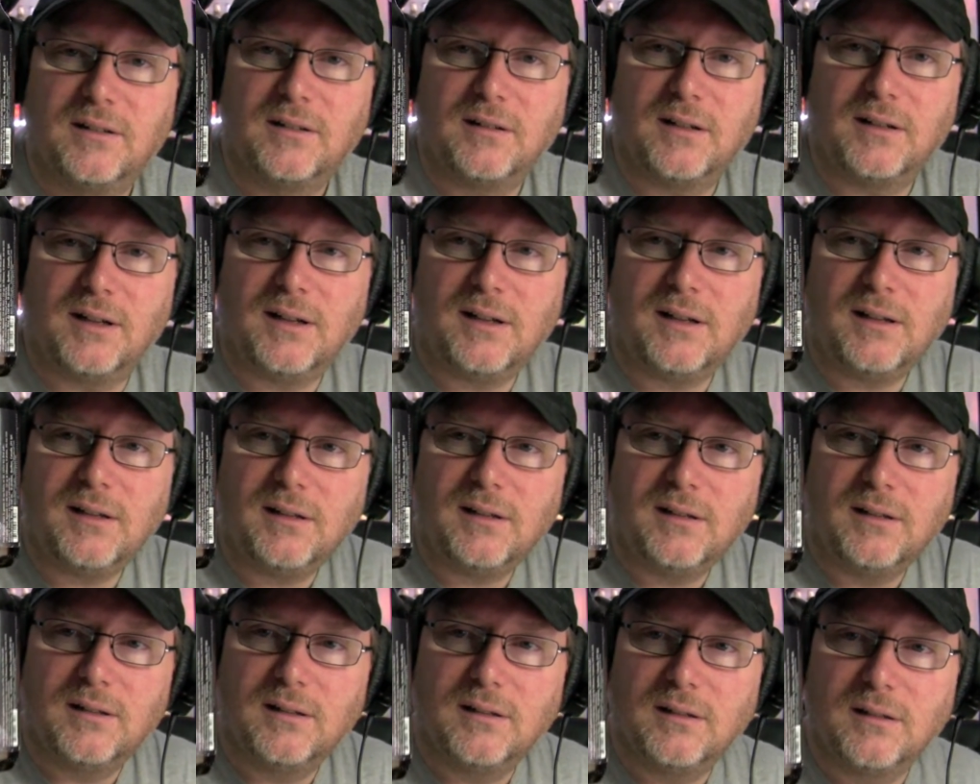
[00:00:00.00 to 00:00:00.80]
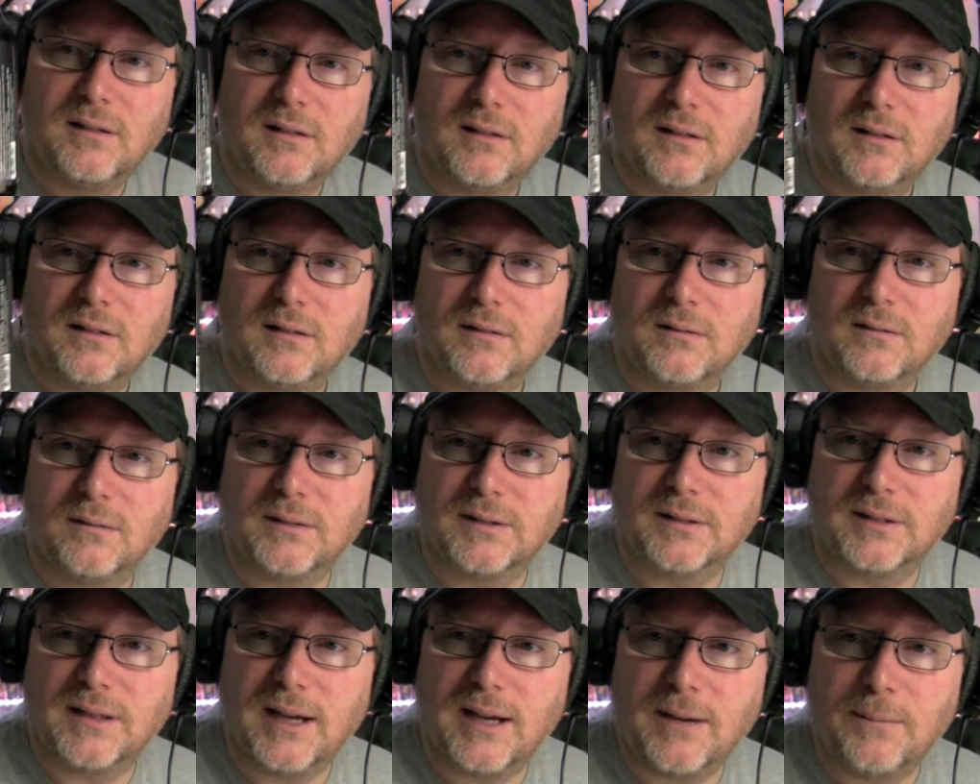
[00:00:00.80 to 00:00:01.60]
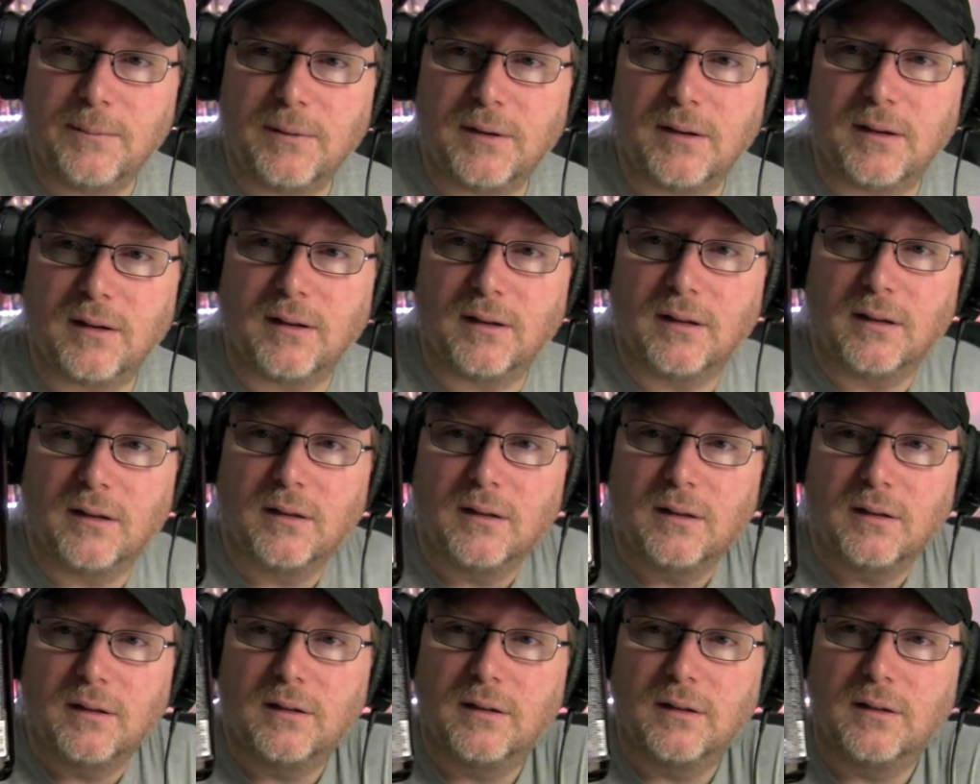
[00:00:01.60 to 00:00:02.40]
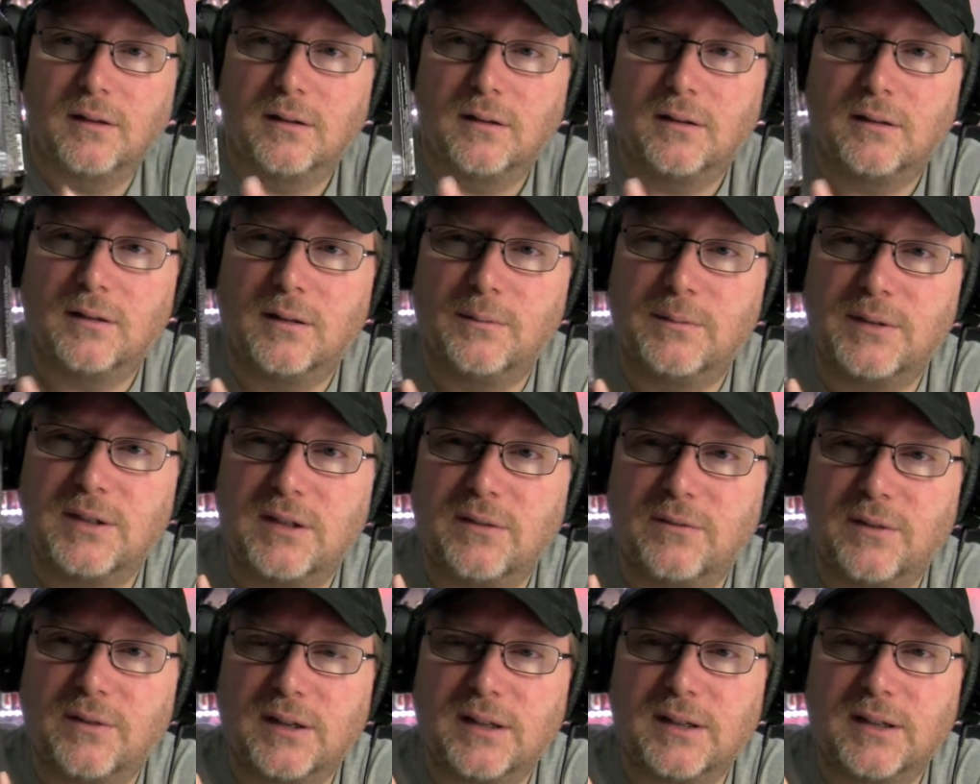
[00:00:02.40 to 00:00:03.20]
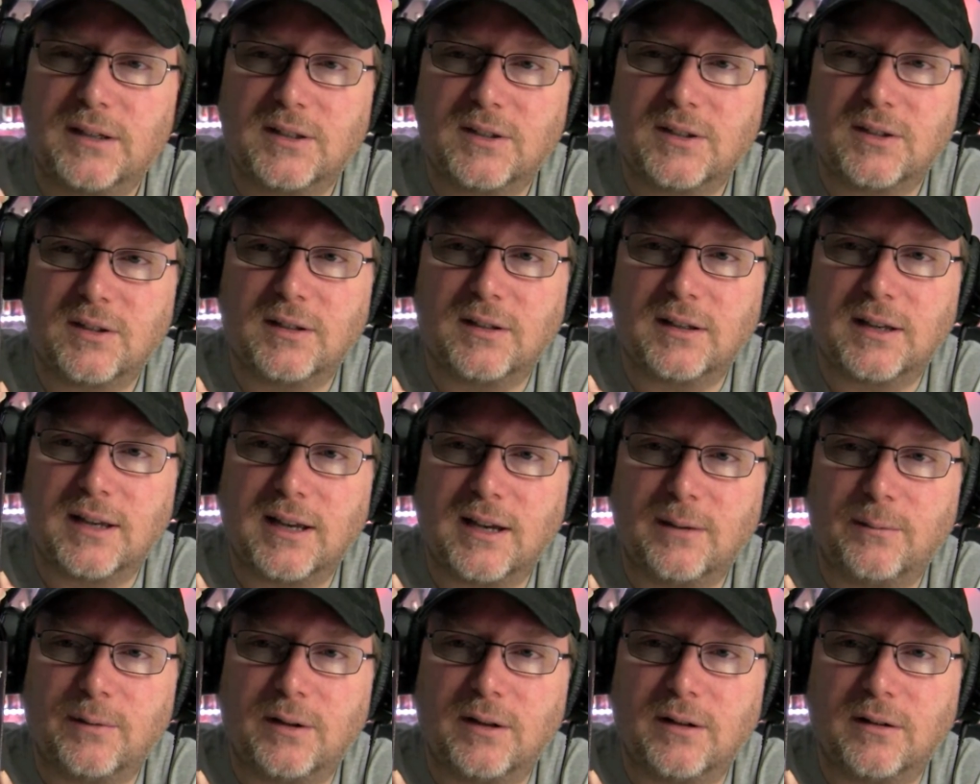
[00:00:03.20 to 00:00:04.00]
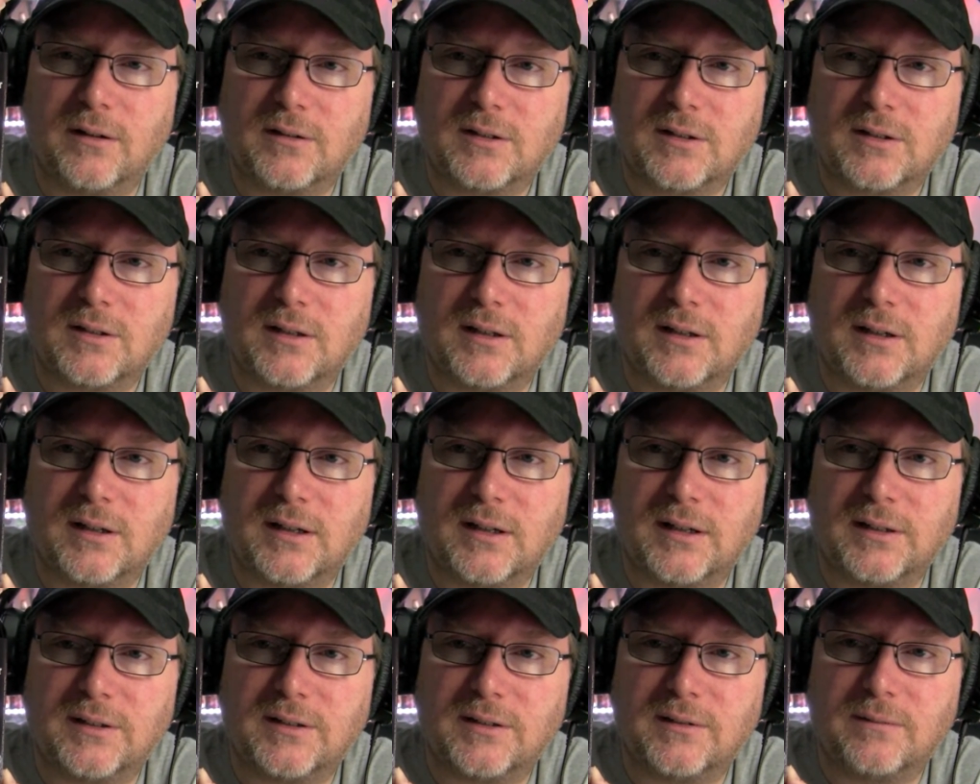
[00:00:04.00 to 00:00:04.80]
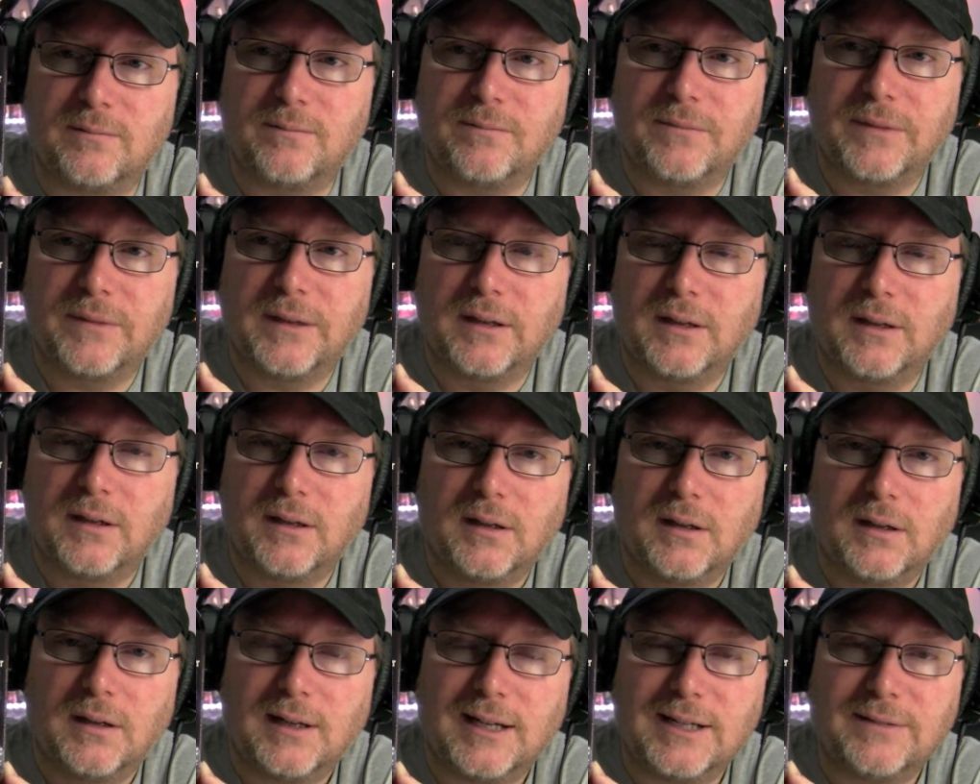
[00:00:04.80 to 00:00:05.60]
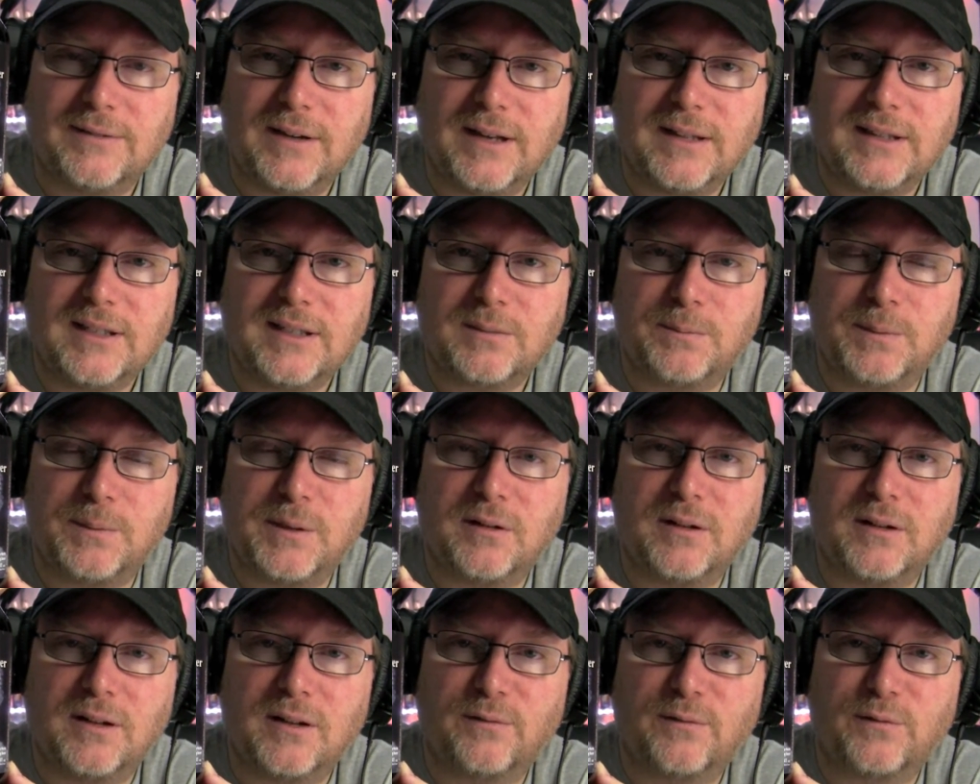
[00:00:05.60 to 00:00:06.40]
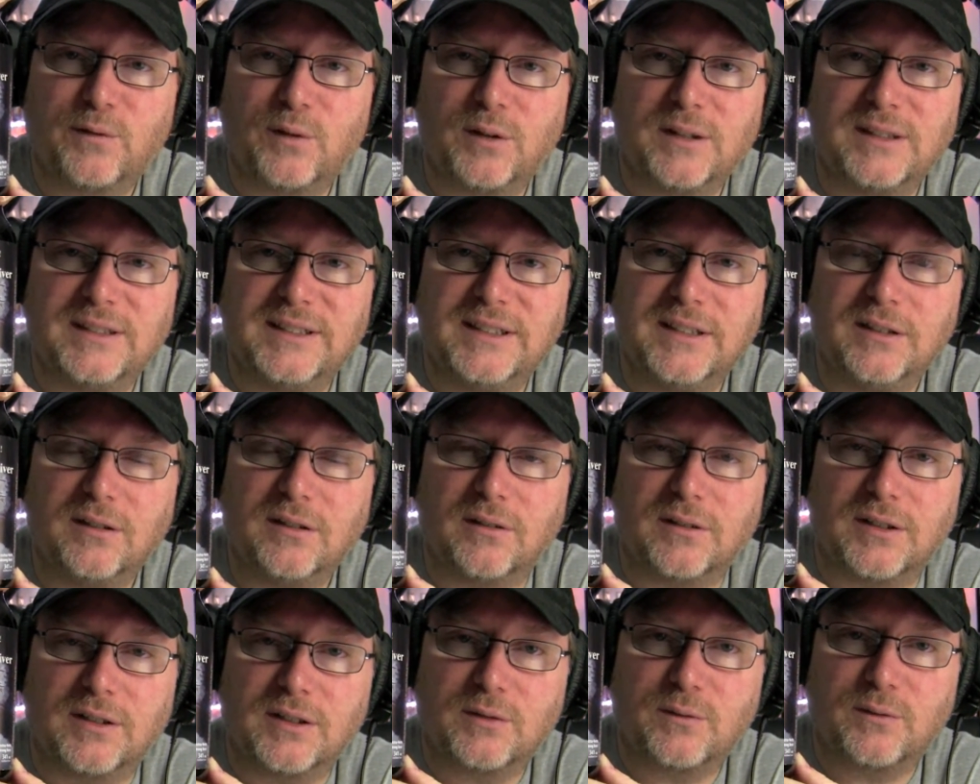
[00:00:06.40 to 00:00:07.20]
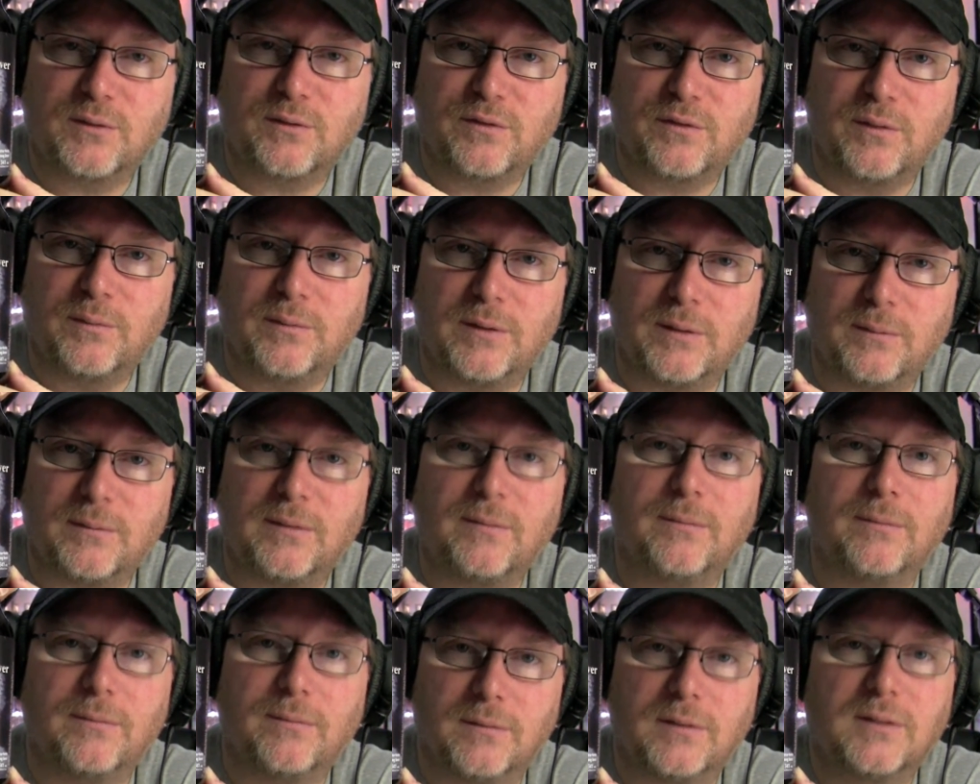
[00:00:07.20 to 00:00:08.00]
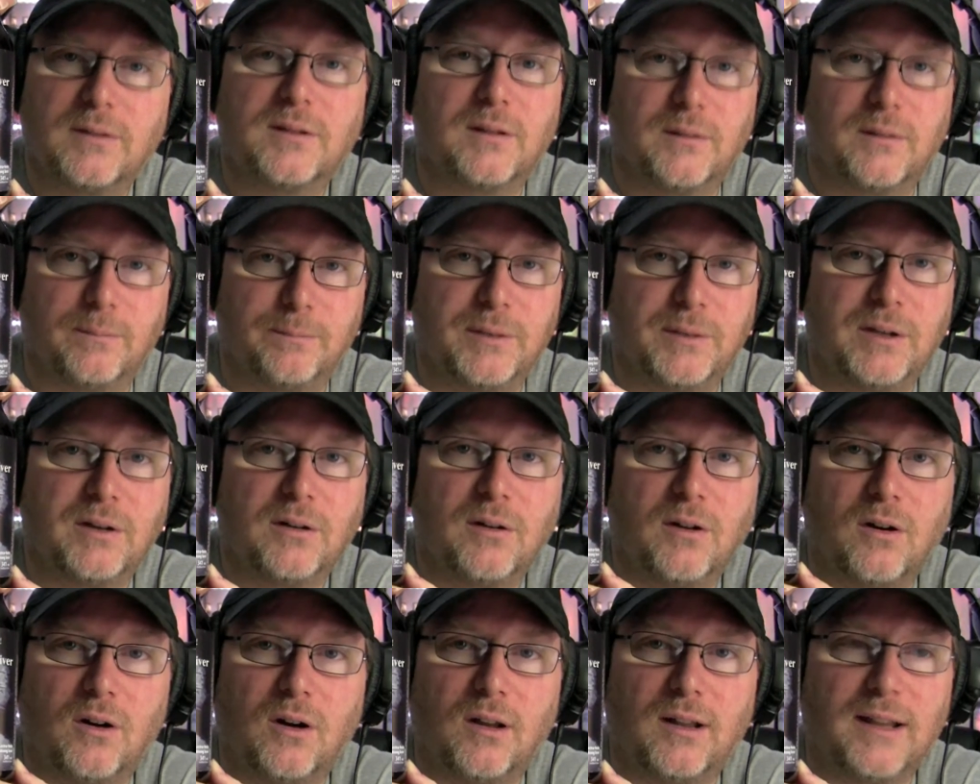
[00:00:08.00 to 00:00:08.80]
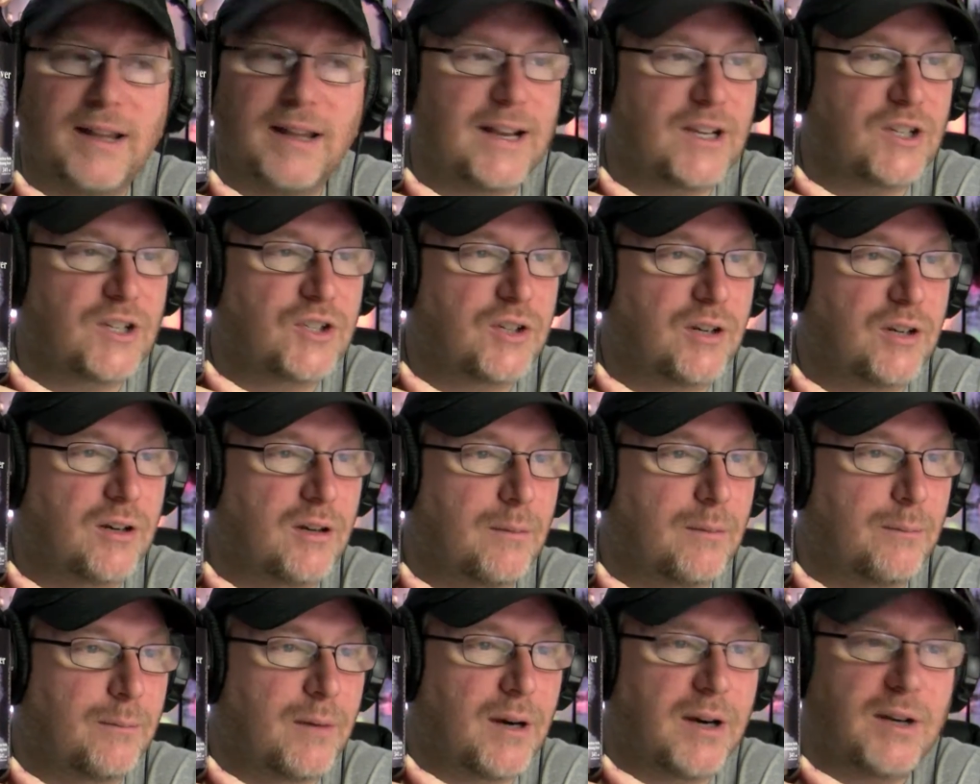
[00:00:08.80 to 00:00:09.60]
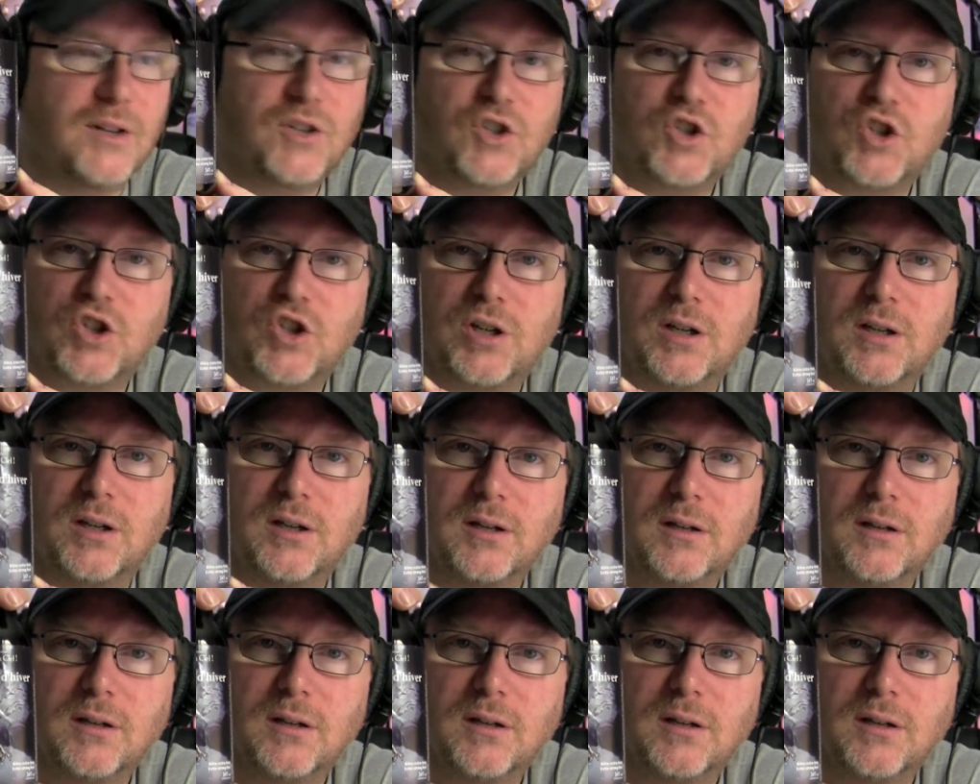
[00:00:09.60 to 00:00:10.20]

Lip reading: Huh? What's happening? Let me see if I can get this on the camera here. It's I've had this beer now for a year. This was from the beer hall last year, the March,